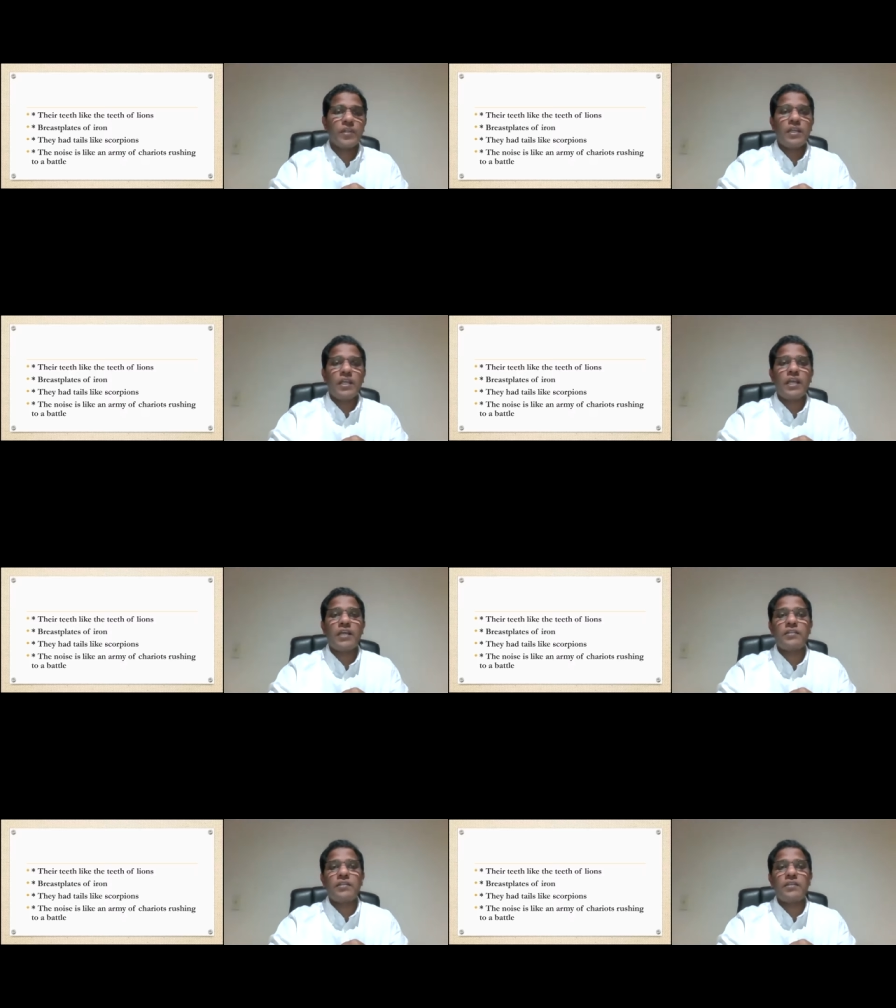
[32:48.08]

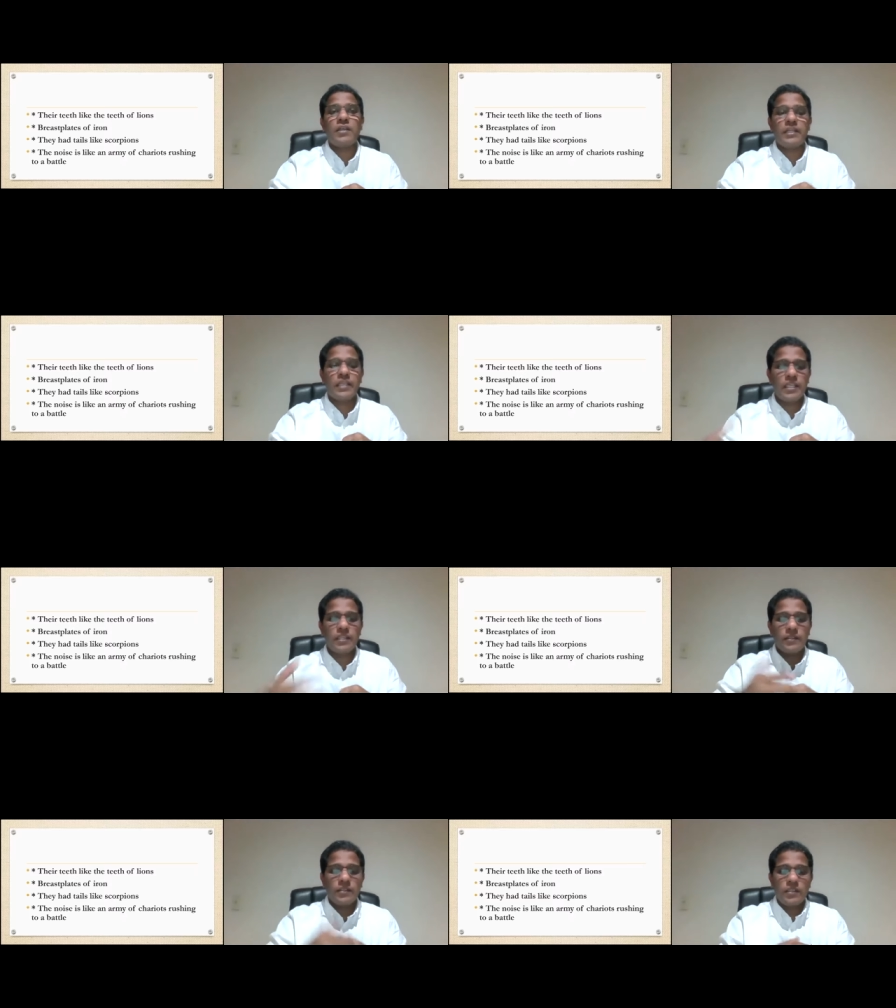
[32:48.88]
And uh,
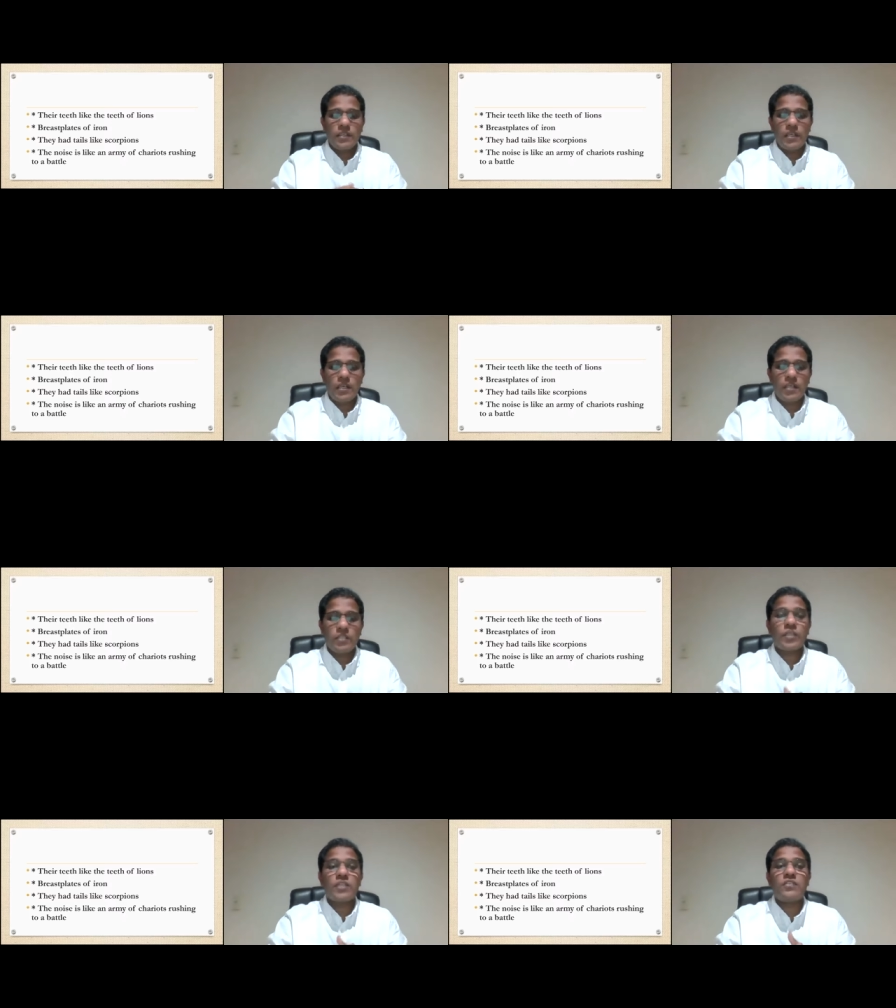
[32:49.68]
again, uh,
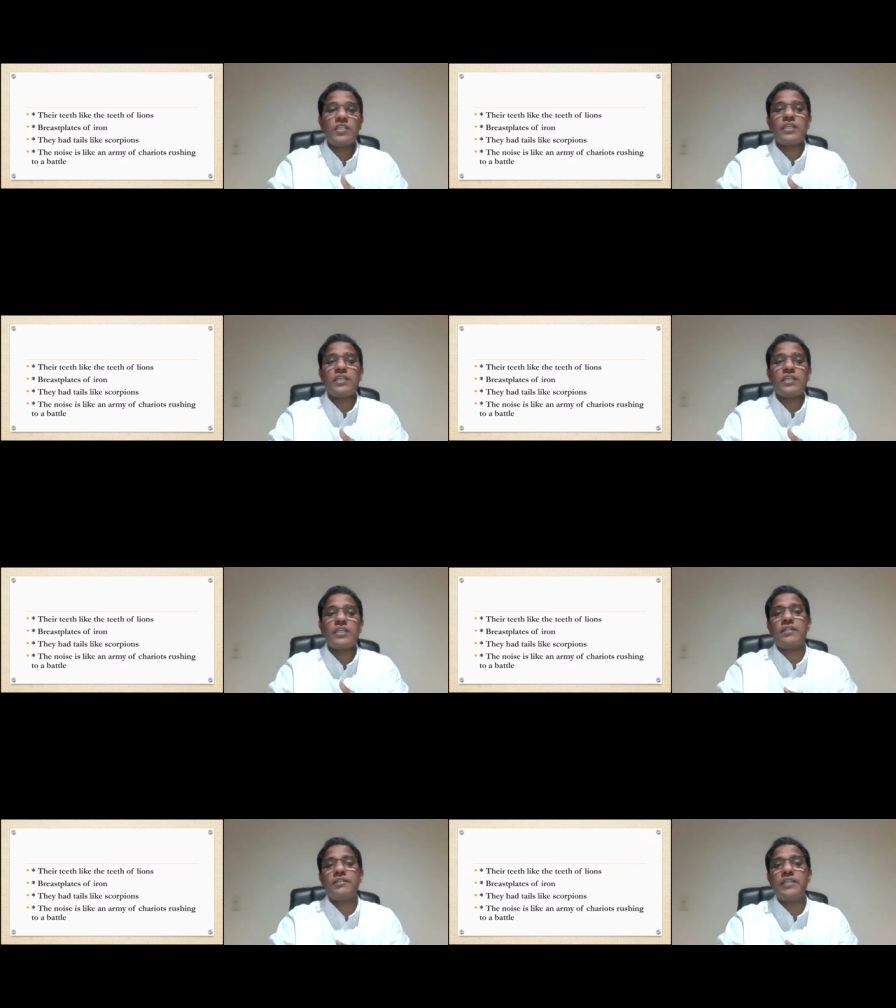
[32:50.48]
you can see there,
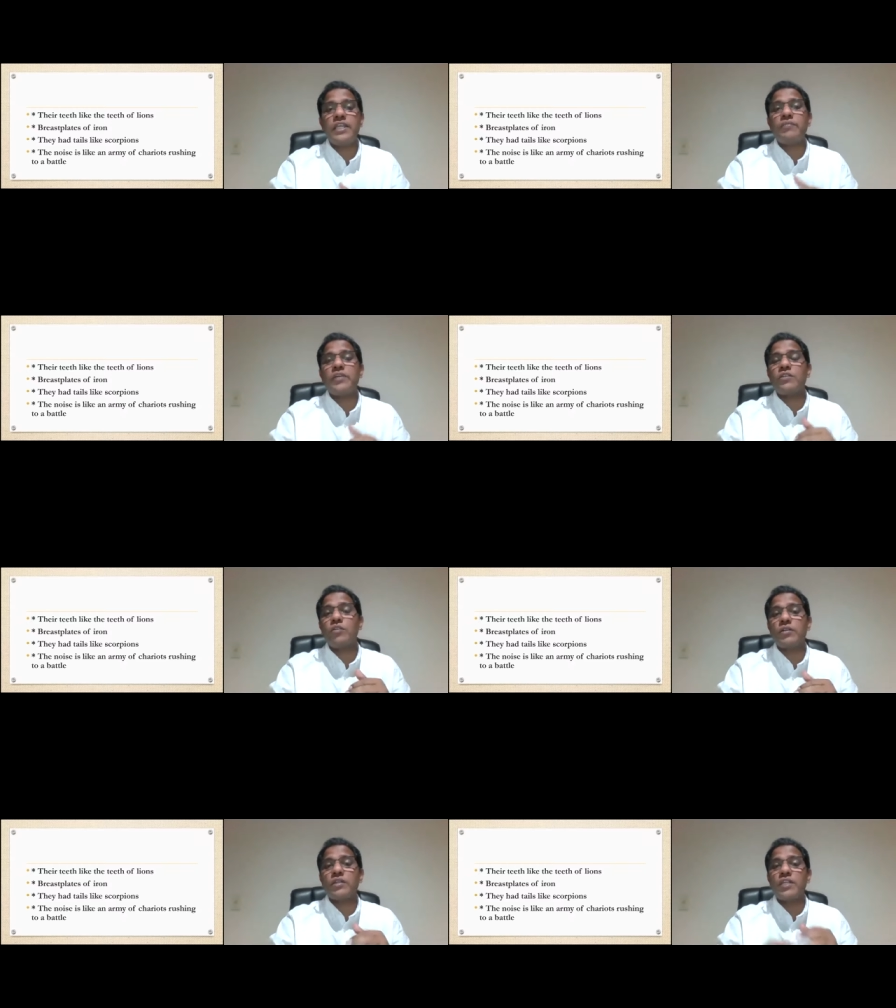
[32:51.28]
and they were
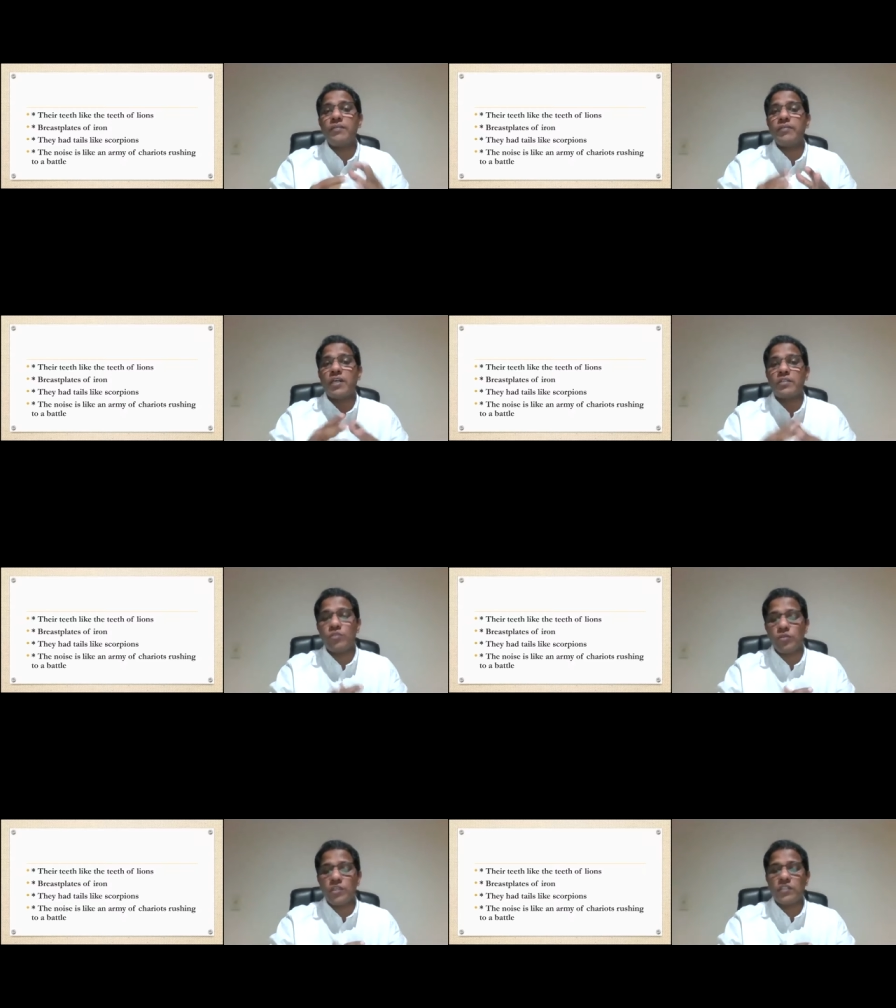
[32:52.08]
not given
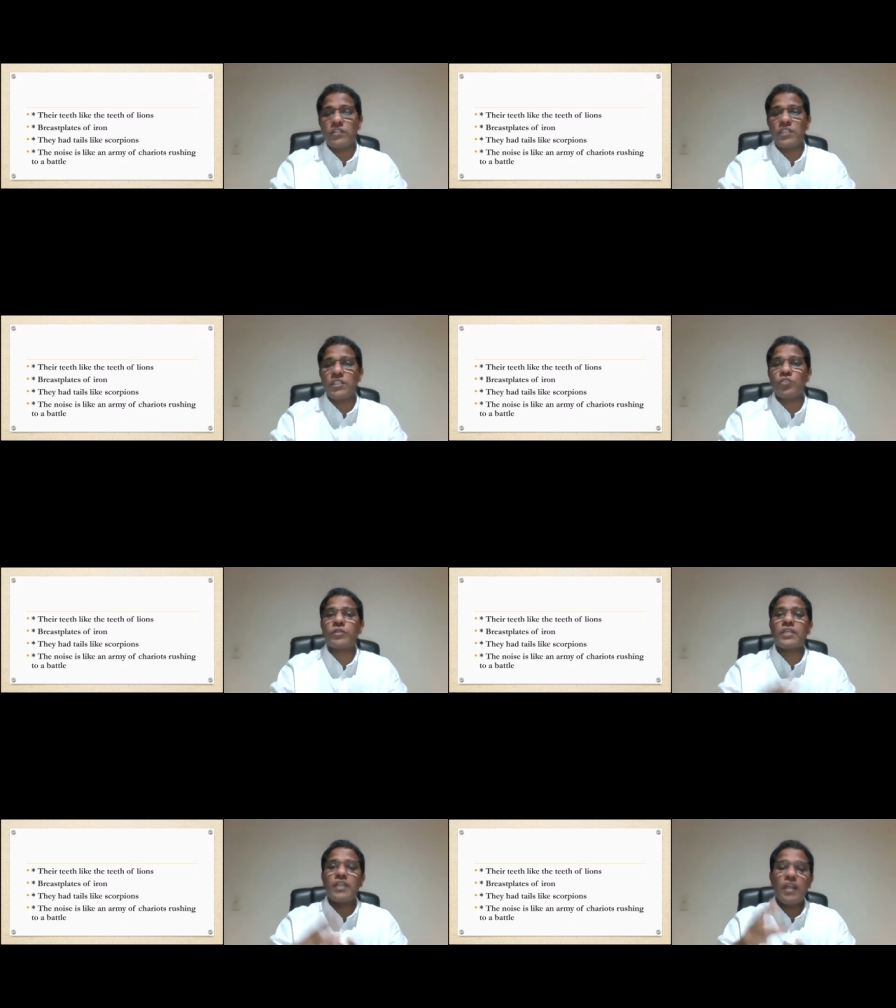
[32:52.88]
authority to
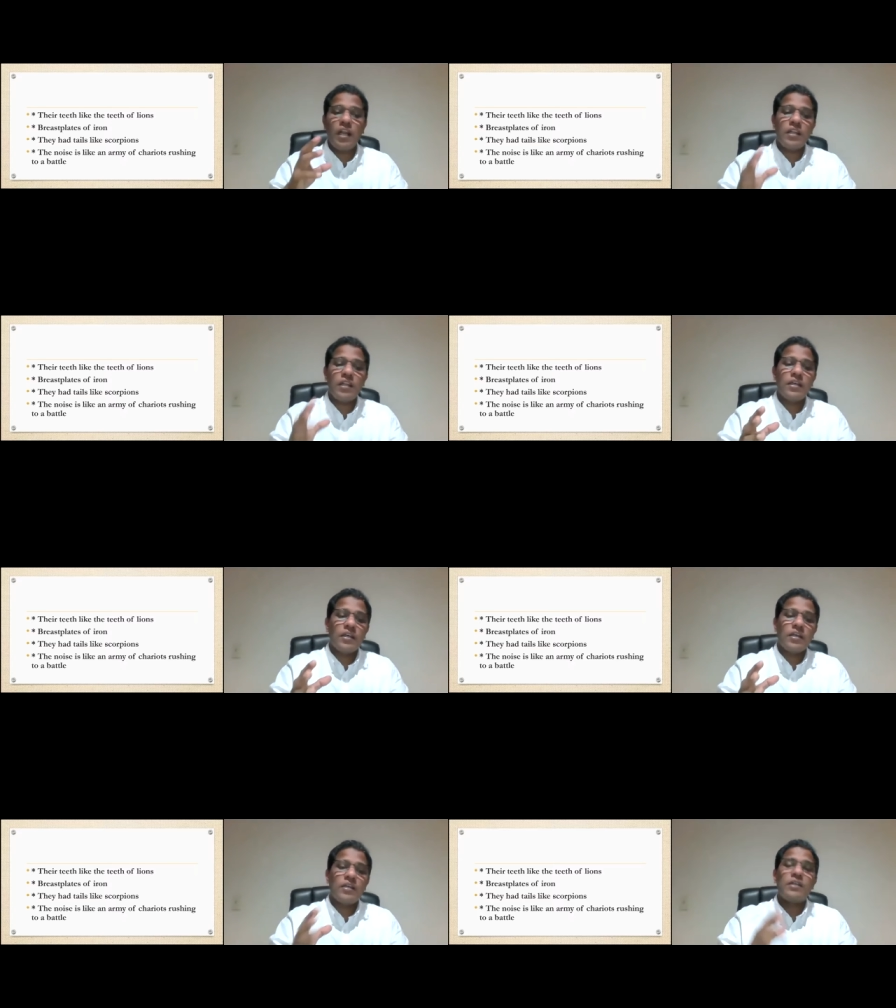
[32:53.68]
kill
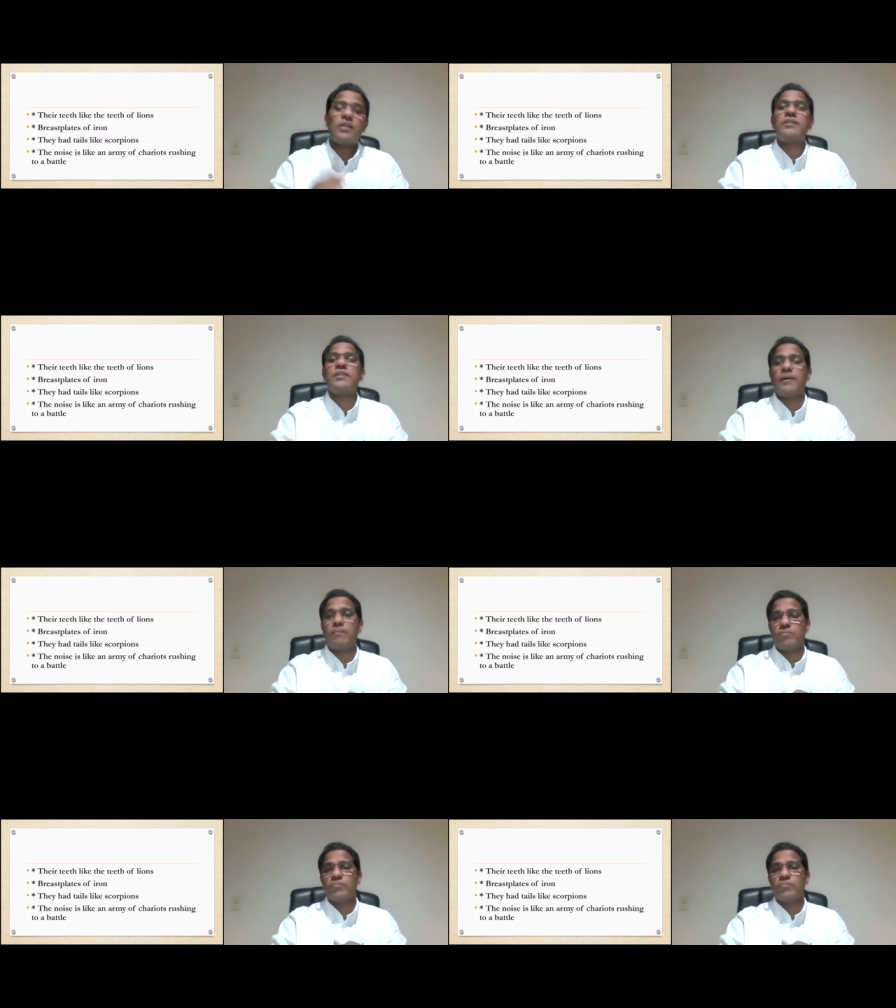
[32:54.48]
them.